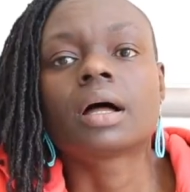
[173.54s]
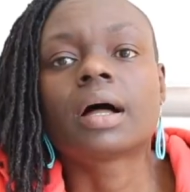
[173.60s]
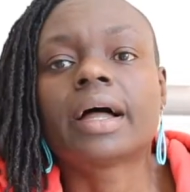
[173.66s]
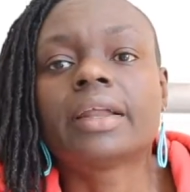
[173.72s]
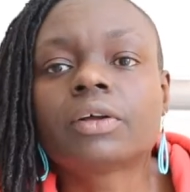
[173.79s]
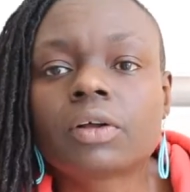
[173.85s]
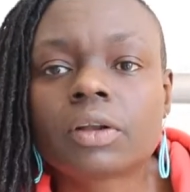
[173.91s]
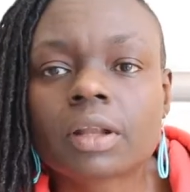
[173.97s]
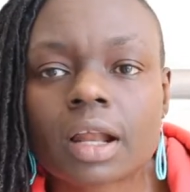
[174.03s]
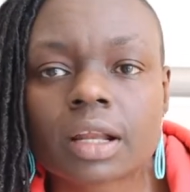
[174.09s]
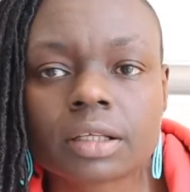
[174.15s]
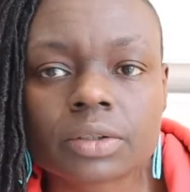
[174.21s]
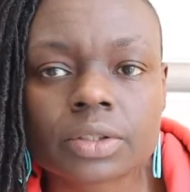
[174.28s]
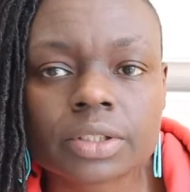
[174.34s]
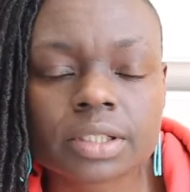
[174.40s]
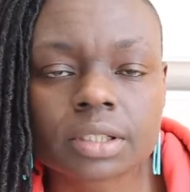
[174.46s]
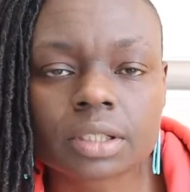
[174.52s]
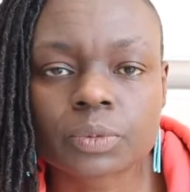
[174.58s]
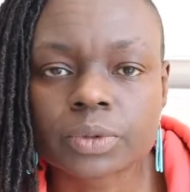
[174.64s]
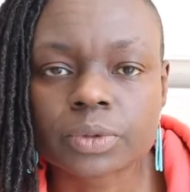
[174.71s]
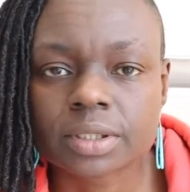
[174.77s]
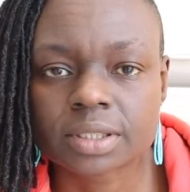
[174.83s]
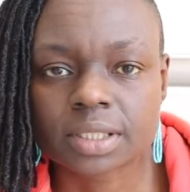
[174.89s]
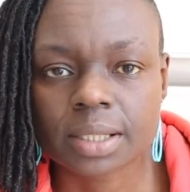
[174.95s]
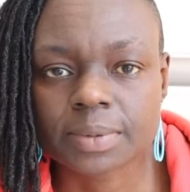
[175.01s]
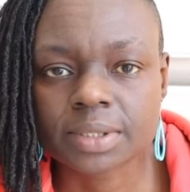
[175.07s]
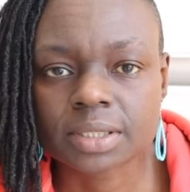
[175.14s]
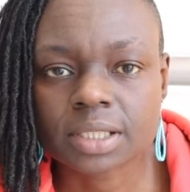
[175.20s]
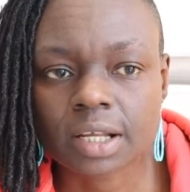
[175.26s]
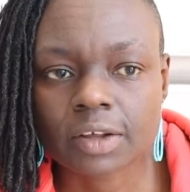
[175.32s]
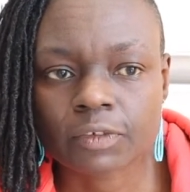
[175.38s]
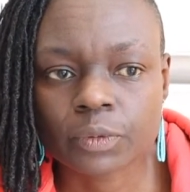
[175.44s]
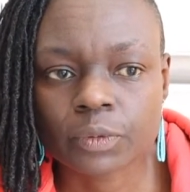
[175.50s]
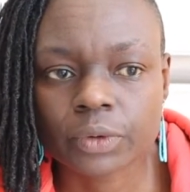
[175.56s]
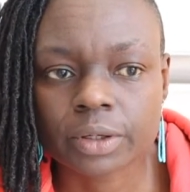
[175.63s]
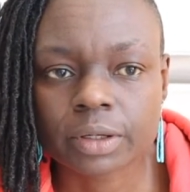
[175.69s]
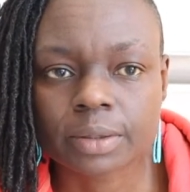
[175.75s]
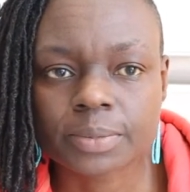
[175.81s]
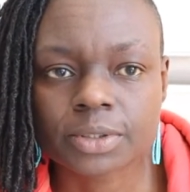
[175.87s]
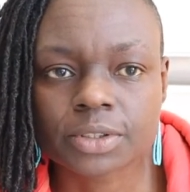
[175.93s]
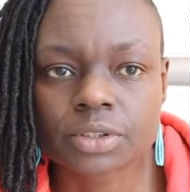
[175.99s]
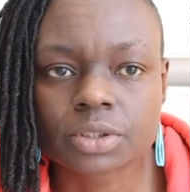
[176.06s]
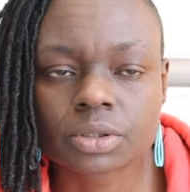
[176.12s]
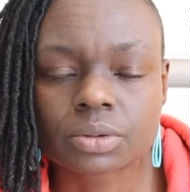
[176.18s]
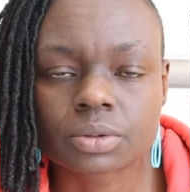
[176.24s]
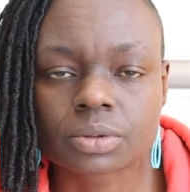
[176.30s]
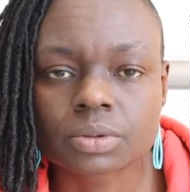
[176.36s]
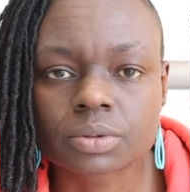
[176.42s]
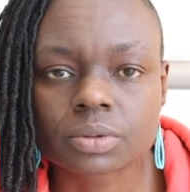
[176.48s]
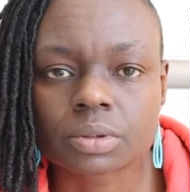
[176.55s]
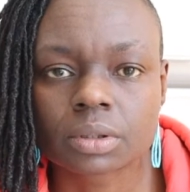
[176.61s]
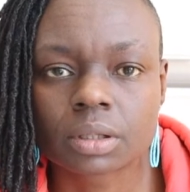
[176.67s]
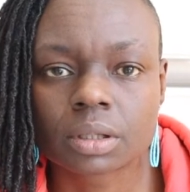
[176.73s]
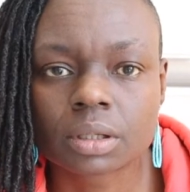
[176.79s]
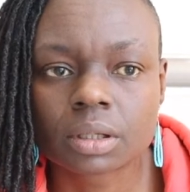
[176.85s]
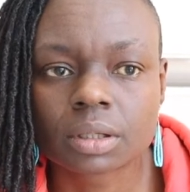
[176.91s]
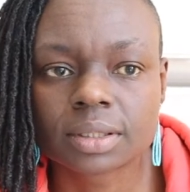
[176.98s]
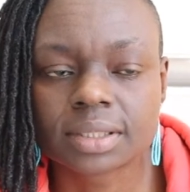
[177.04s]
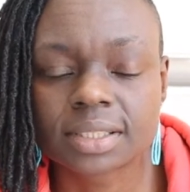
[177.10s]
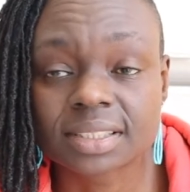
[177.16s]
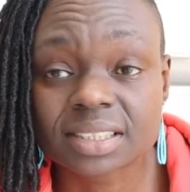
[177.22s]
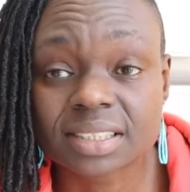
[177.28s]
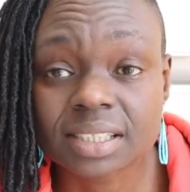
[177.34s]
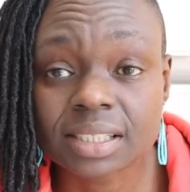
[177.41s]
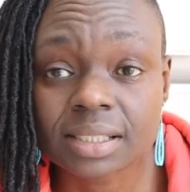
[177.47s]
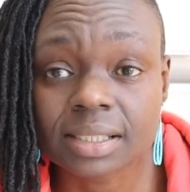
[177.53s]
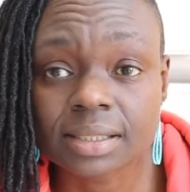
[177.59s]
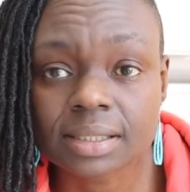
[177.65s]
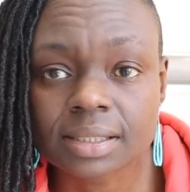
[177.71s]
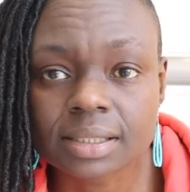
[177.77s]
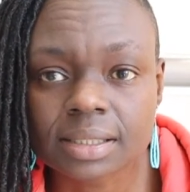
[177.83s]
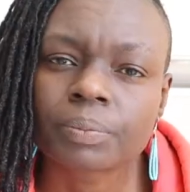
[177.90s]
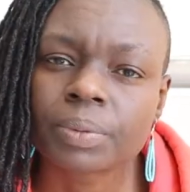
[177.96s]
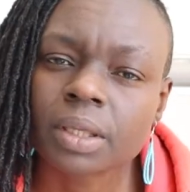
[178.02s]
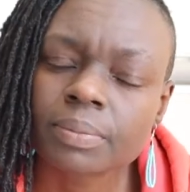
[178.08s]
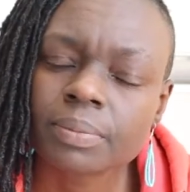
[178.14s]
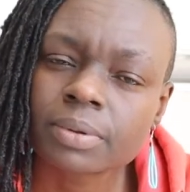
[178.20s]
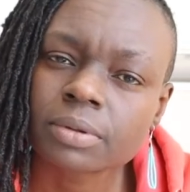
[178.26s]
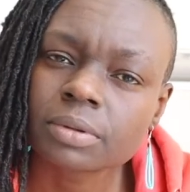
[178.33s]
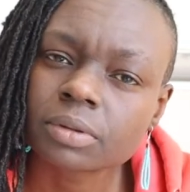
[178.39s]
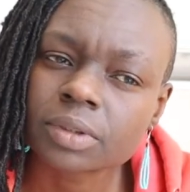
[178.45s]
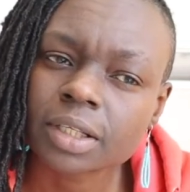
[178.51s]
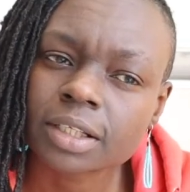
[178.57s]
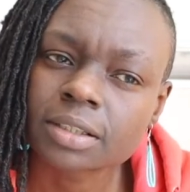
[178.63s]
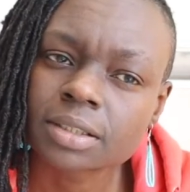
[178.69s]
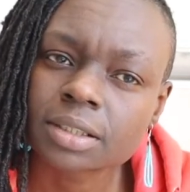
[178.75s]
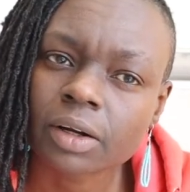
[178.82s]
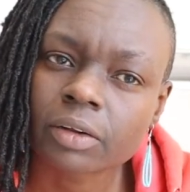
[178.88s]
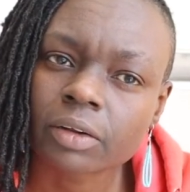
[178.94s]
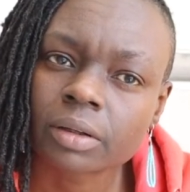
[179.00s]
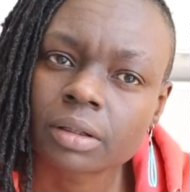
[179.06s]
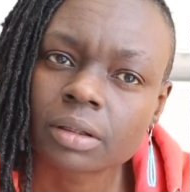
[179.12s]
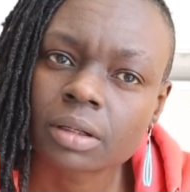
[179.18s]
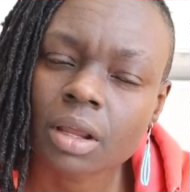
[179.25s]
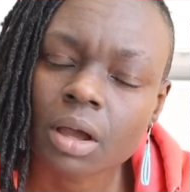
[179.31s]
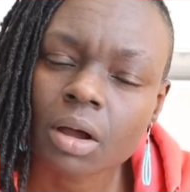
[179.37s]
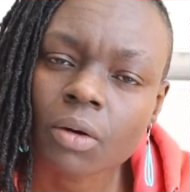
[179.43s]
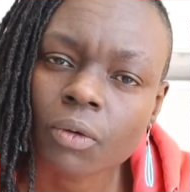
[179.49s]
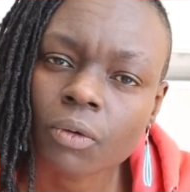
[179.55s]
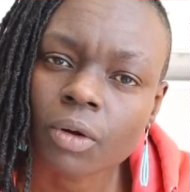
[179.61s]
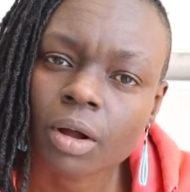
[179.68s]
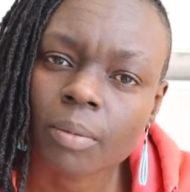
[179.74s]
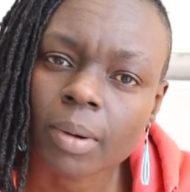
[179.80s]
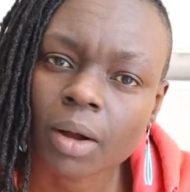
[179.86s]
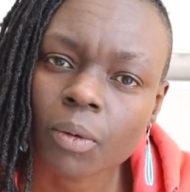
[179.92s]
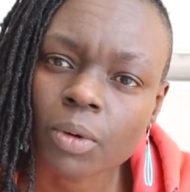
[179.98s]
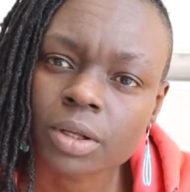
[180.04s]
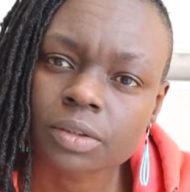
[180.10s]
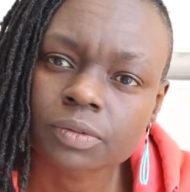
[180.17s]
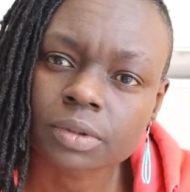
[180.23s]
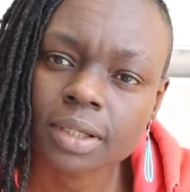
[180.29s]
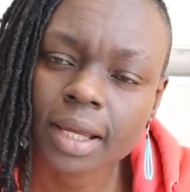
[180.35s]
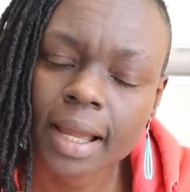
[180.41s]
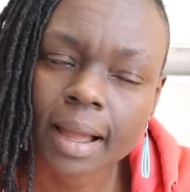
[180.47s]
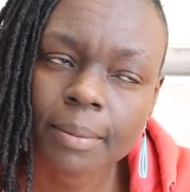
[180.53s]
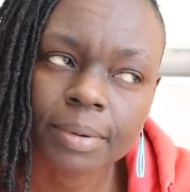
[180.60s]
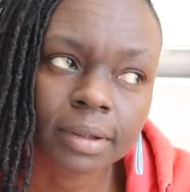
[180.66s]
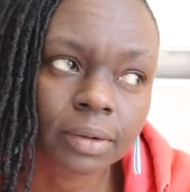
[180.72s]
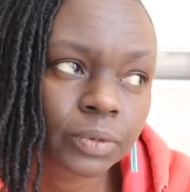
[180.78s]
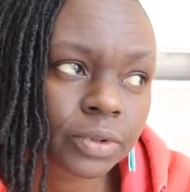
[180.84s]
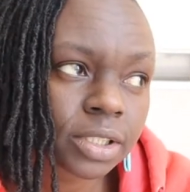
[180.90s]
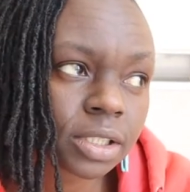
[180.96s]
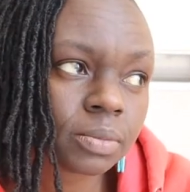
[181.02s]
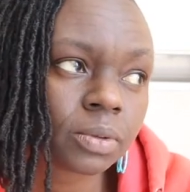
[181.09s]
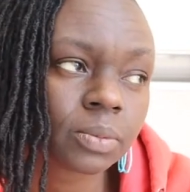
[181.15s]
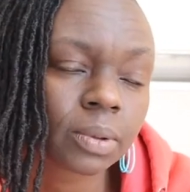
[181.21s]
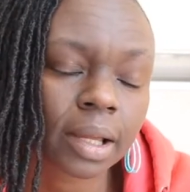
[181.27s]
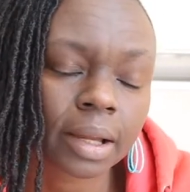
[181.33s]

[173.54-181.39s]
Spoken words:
I know a lot of you are dealing with the same stuff when it comes to disease. People don't necessarily know about what's really happening. We see people